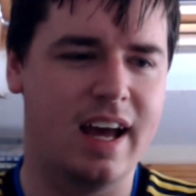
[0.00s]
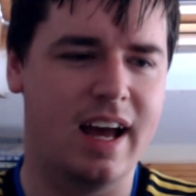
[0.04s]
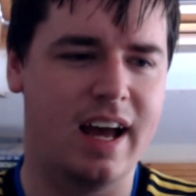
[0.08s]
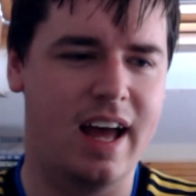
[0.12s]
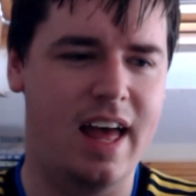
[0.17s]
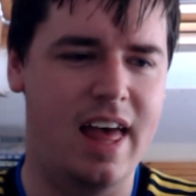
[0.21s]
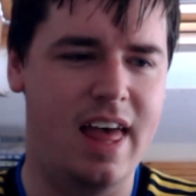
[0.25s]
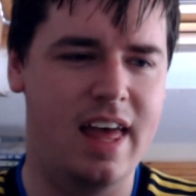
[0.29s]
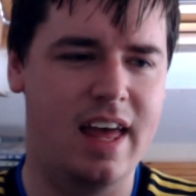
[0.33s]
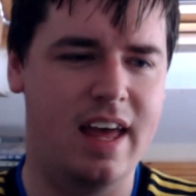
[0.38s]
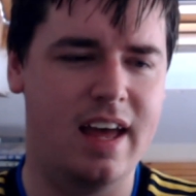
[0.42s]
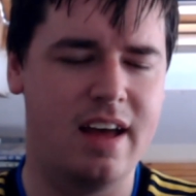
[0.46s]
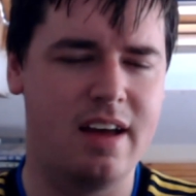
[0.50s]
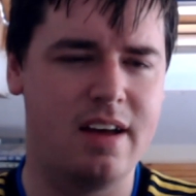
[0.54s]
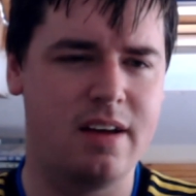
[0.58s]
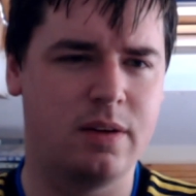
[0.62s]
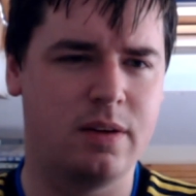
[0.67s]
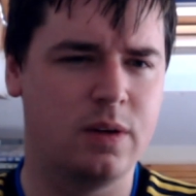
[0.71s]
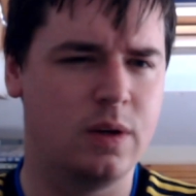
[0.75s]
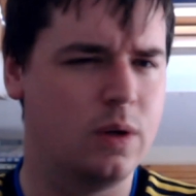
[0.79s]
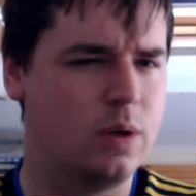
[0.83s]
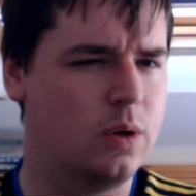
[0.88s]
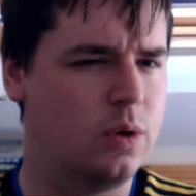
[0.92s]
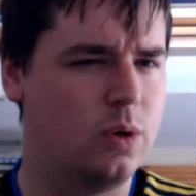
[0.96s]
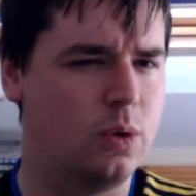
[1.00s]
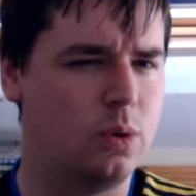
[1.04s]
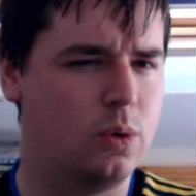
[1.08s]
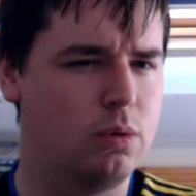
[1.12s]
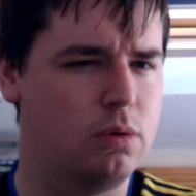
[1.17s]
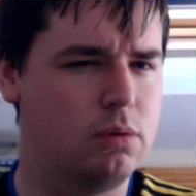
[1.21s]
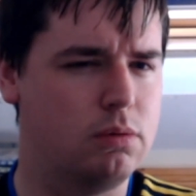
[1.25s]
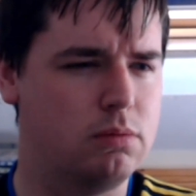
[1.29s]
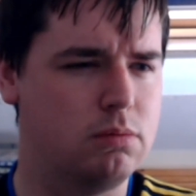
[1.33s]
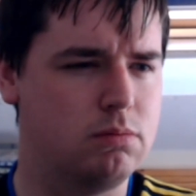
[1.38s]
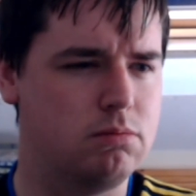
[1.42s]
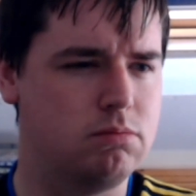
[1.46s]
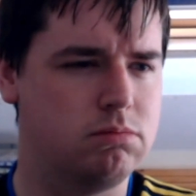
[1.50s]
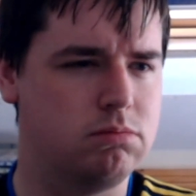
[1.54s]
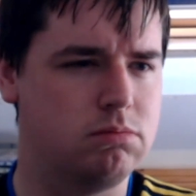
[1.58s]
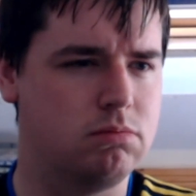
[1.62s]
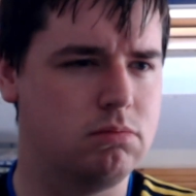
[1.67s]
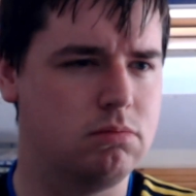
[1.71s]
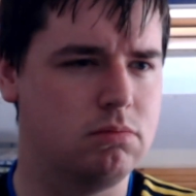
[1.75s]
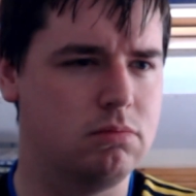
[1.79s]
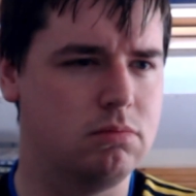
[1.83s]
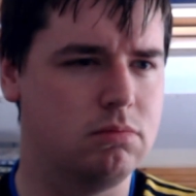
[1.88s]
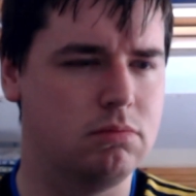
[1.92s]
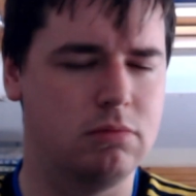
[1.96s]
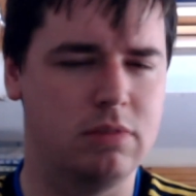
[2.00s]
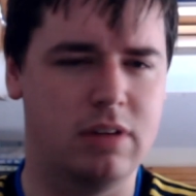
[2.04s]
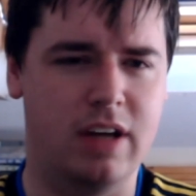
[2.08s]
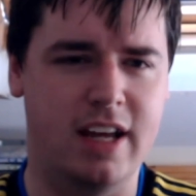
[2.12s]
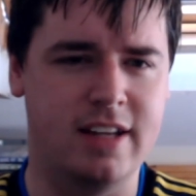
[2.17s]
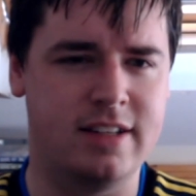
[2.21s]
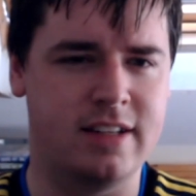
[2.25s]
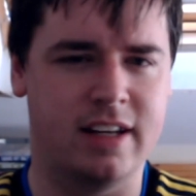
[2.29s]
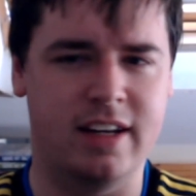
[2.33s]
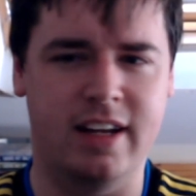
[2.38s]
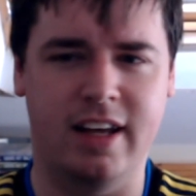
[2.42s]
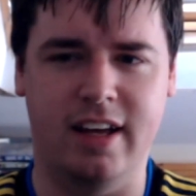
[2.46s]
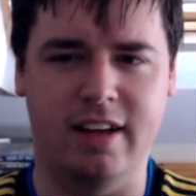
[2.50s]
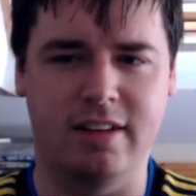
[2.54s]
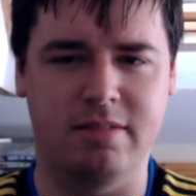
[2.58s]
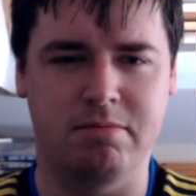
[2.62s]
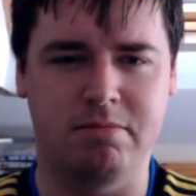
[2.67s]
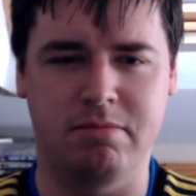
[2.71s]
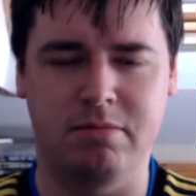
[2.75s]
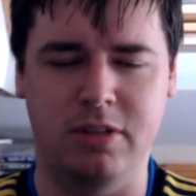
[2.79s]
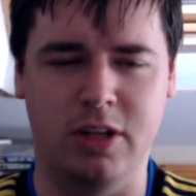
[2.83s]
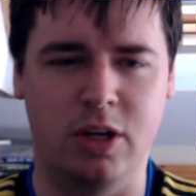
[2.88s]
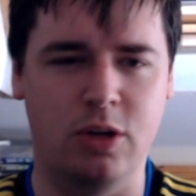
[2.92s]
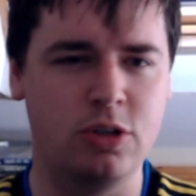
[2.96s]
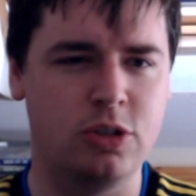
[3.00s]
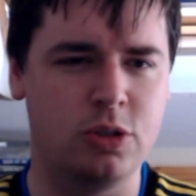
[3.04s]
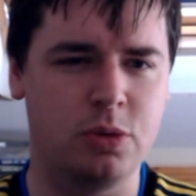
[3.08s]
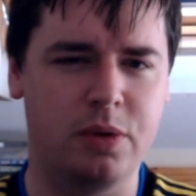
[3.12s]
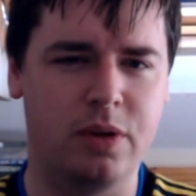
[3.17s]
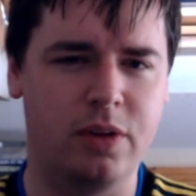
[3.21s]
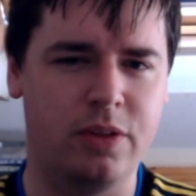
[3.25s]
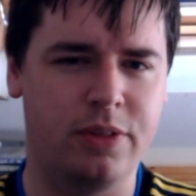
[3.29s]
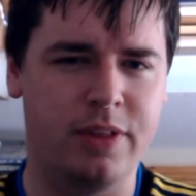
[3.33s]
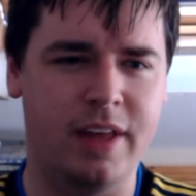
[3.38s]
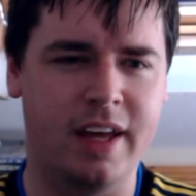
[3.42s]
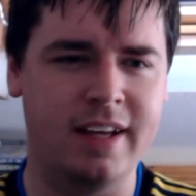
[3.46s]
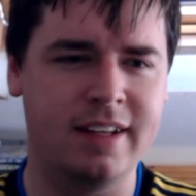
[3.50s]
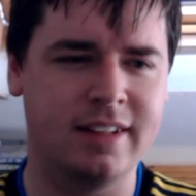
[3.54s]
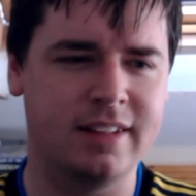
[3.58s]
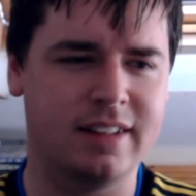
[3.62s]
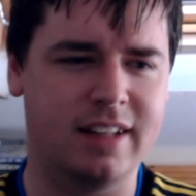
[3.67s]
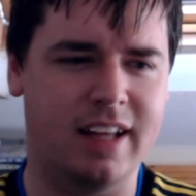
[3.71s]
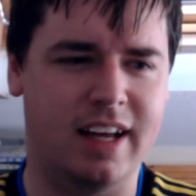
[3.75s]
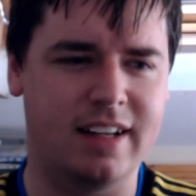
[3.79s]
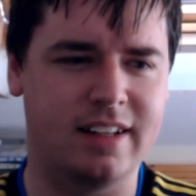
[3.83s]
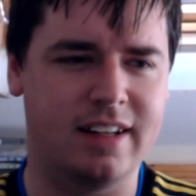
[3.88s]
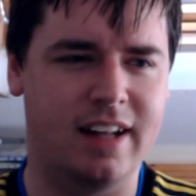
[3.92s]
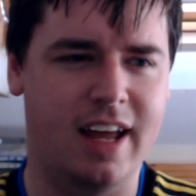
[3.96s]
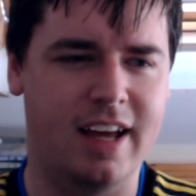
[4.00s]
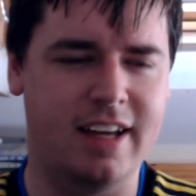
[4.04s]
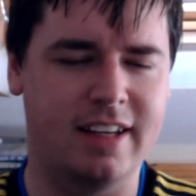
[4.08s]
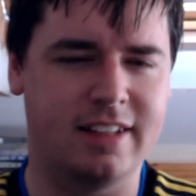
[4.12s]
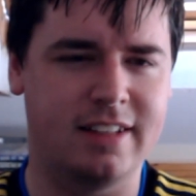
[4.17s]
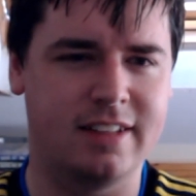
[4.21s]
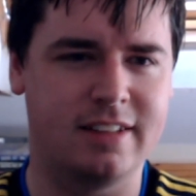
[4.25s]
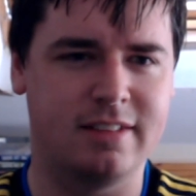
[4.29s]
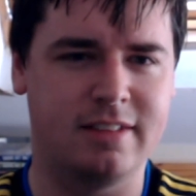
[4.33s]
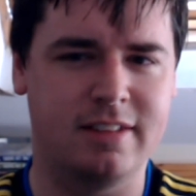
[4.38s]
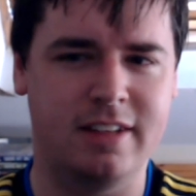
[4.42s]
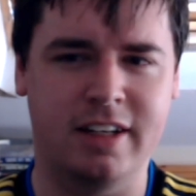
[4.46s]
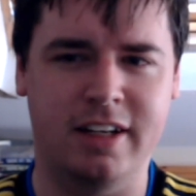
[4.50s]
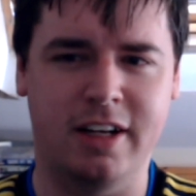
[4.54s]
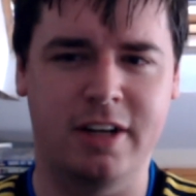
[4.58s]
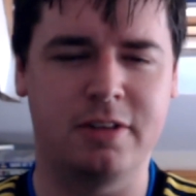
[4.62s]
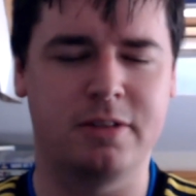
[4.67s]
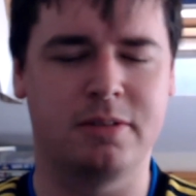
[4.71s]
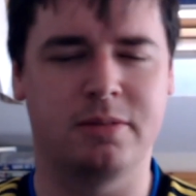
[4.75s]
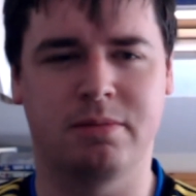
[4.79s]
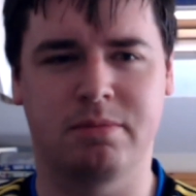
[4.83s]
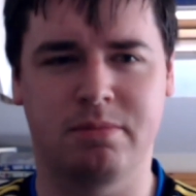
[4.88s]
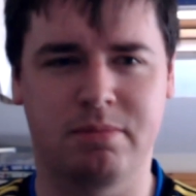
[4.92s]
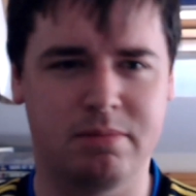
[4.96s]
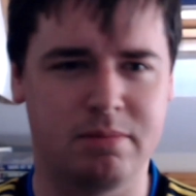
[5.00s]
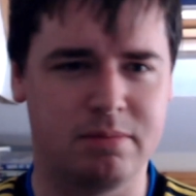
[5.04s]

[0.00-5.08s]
is it a usual thing that, like, you know,